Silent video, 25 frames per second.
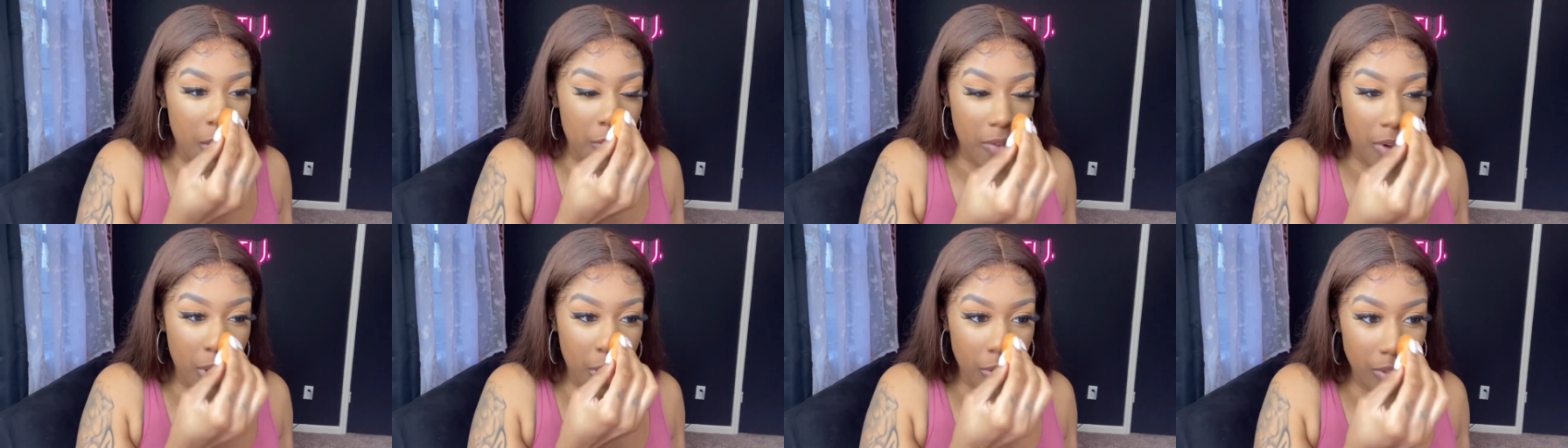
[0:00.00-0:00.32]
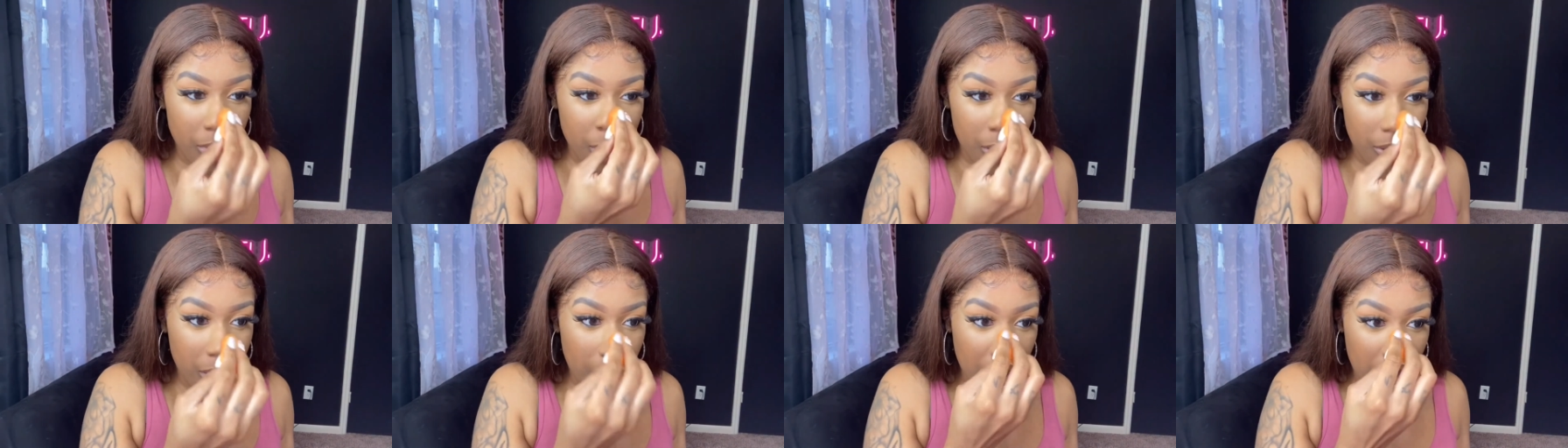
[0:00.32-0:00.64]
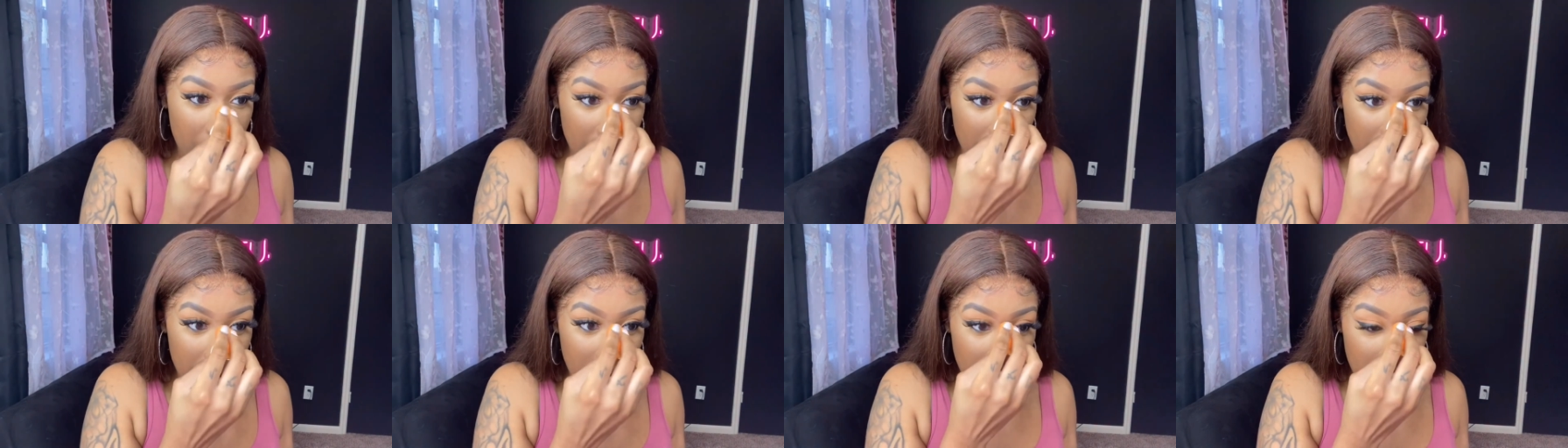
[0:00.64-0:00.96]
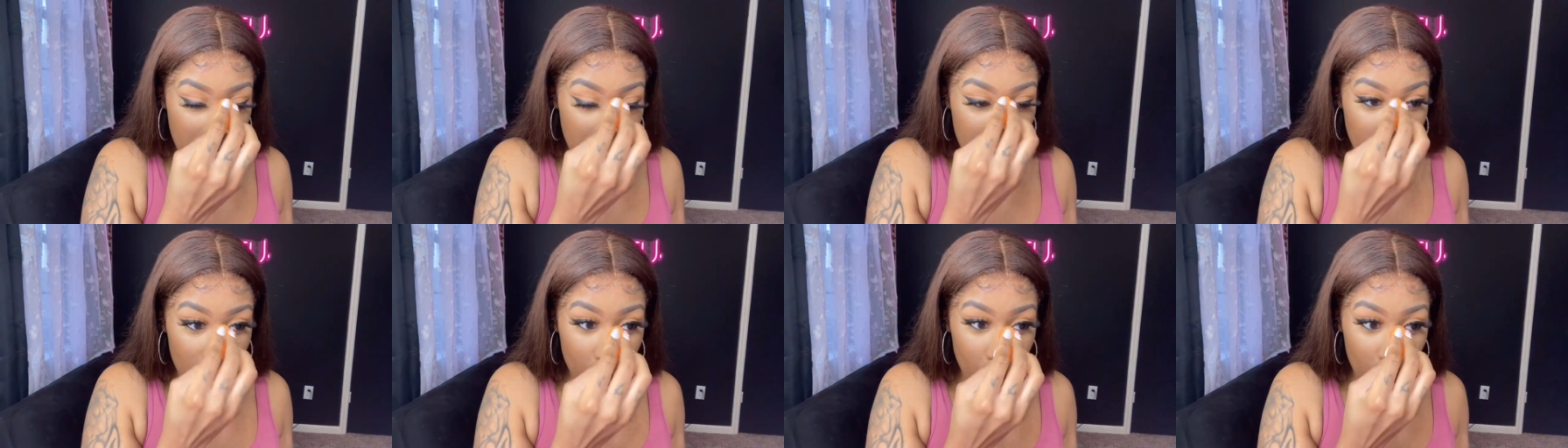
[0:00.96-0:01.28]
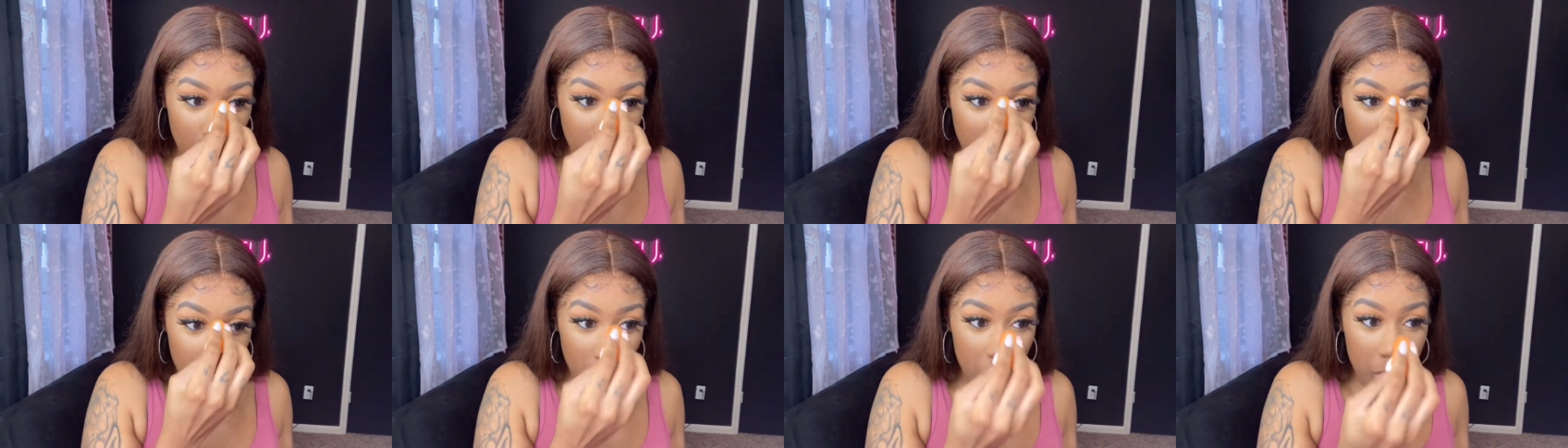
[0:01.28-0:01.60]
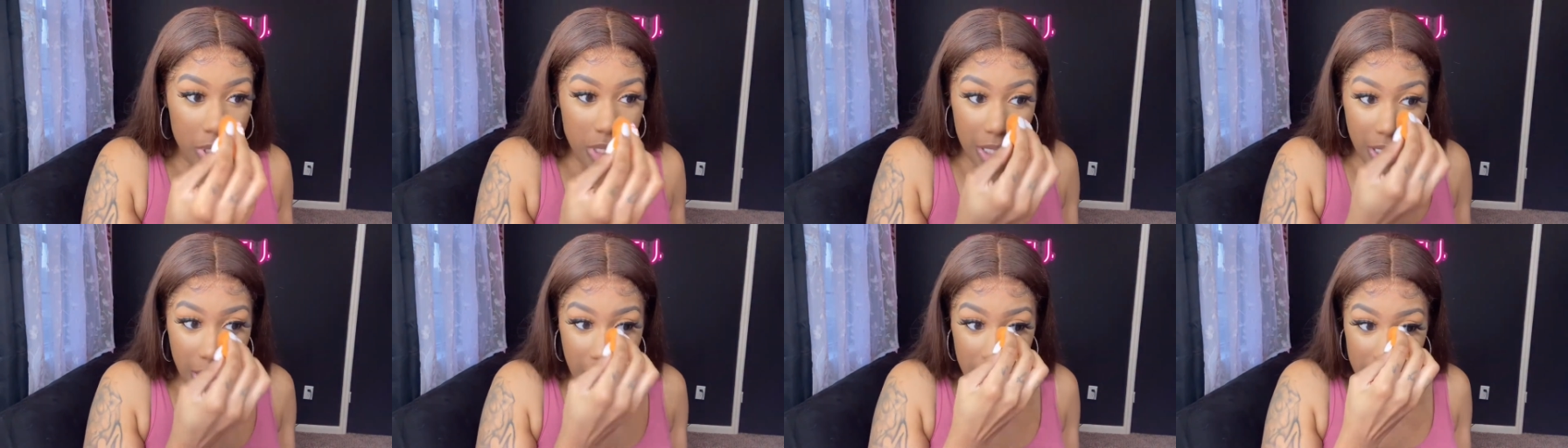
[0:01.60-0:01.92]
found out that Gary Coleman
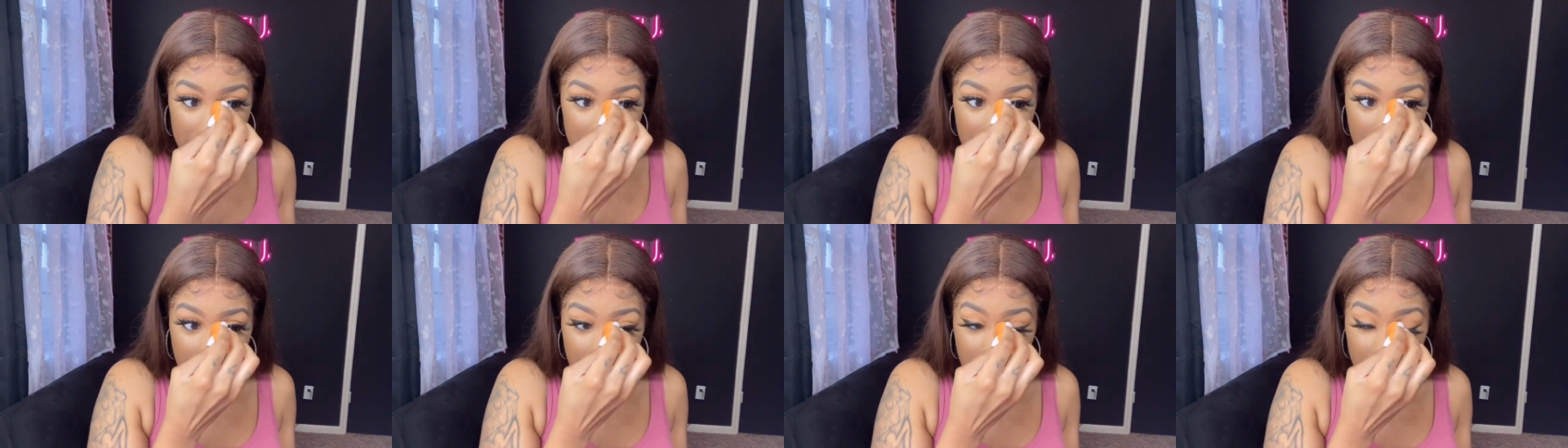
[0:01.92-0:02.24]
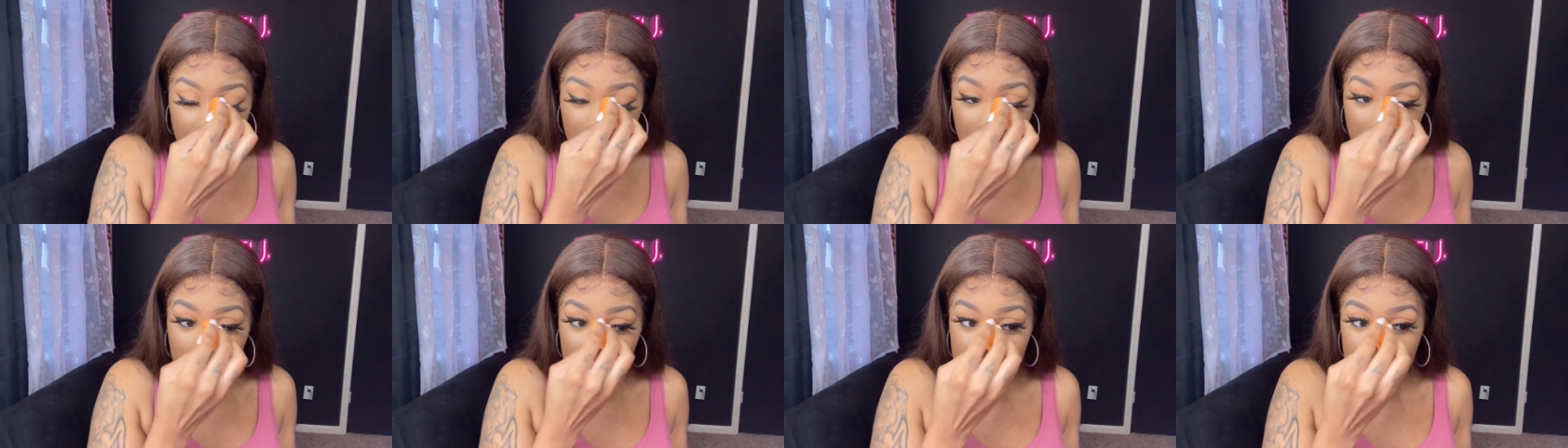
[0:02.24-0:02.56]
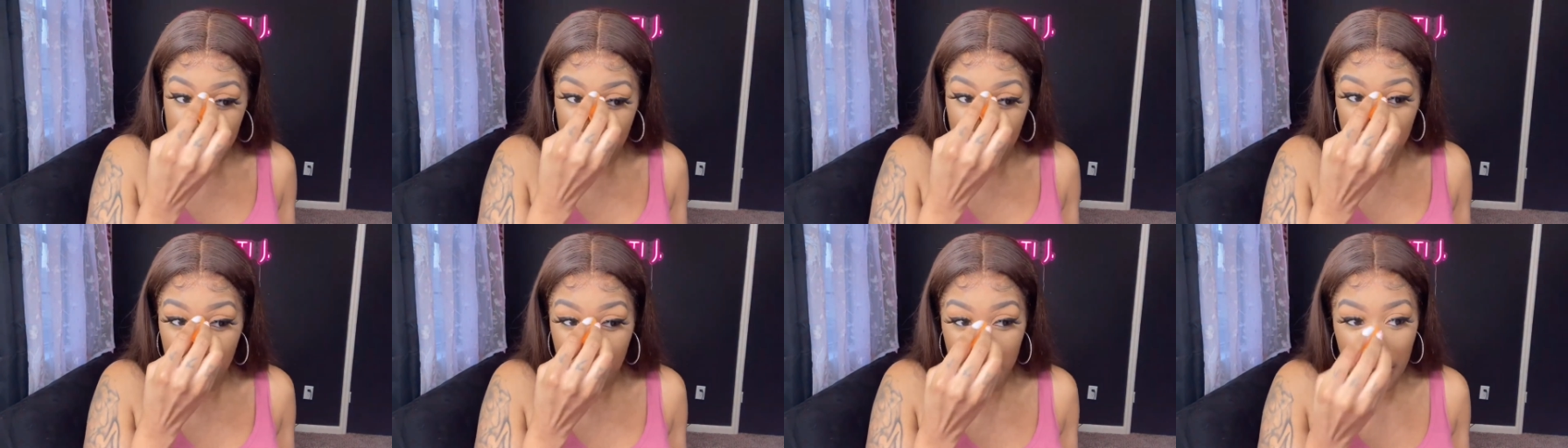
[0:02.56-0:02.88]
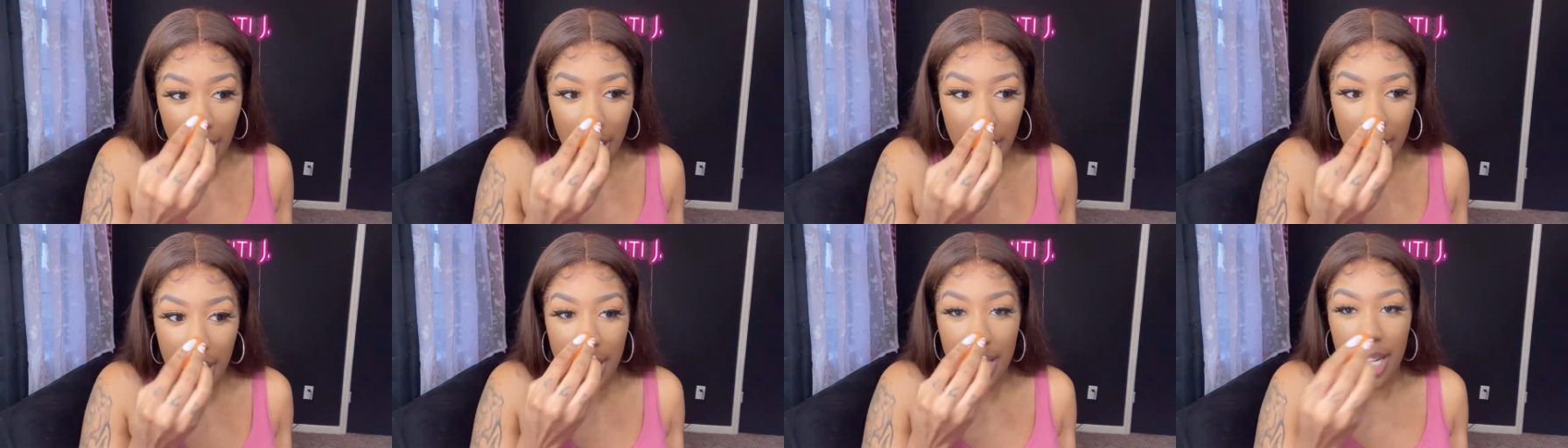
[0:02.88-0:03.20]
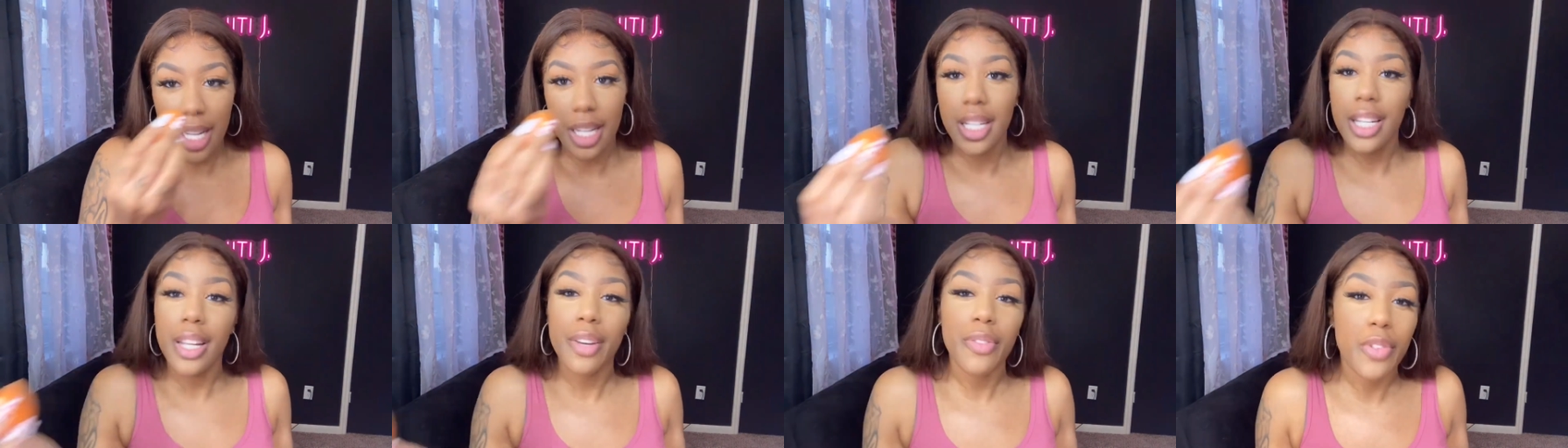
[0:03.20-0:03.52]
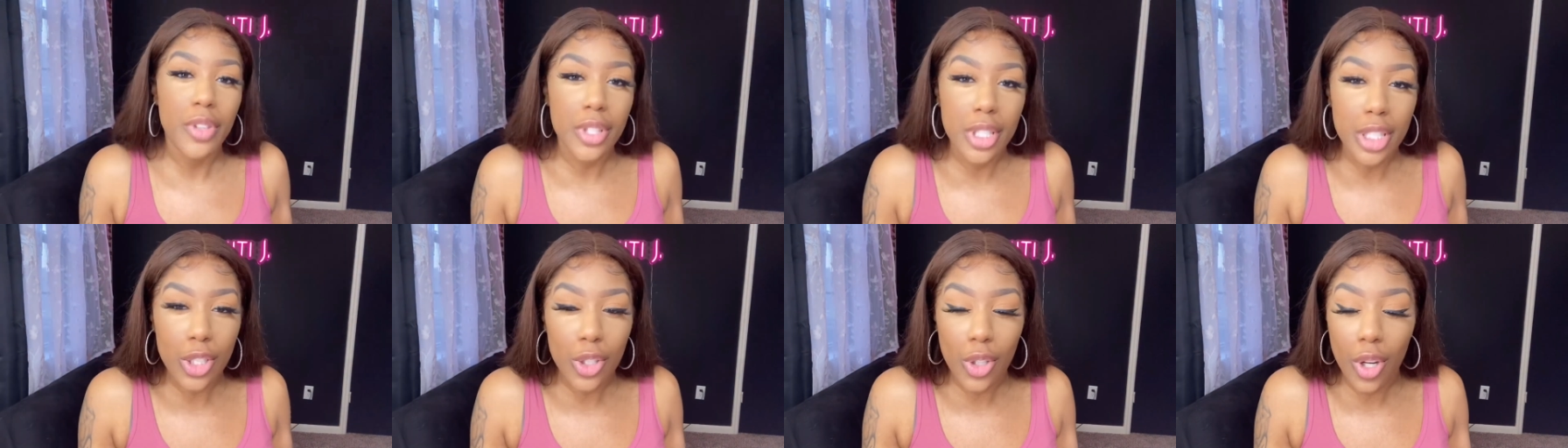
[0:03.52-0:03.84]
wasn't as young as he played in
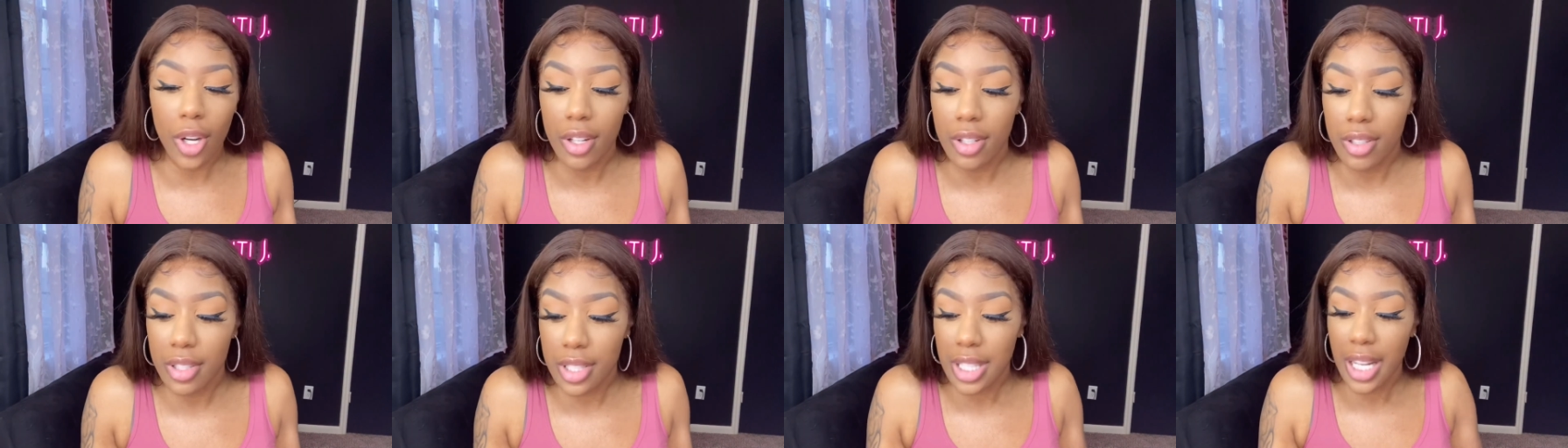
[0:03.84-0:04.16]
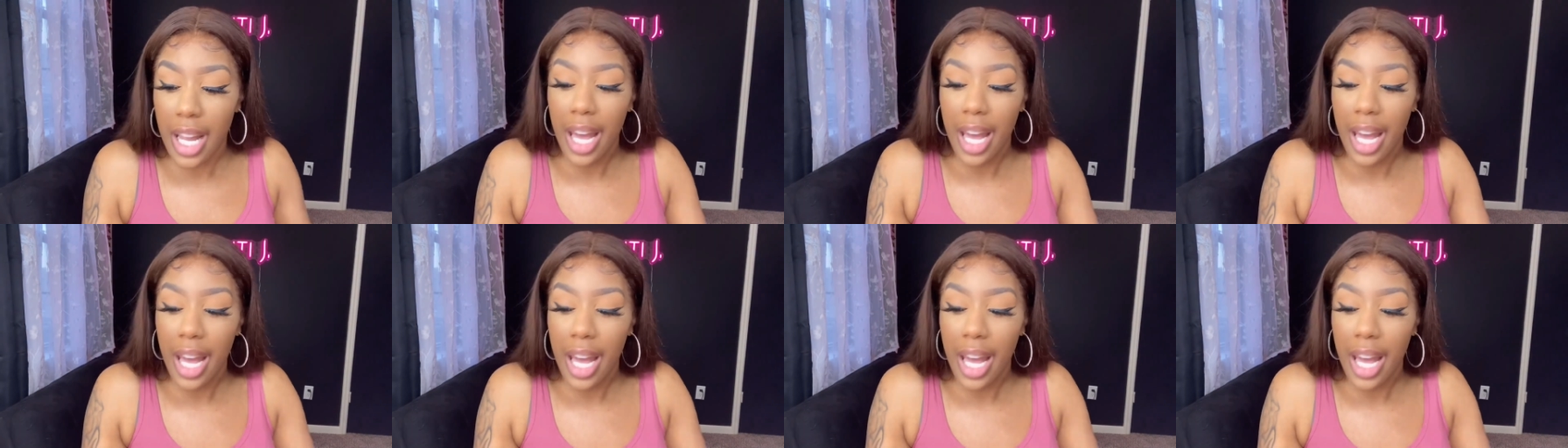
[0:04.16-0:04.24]
Different Strokes.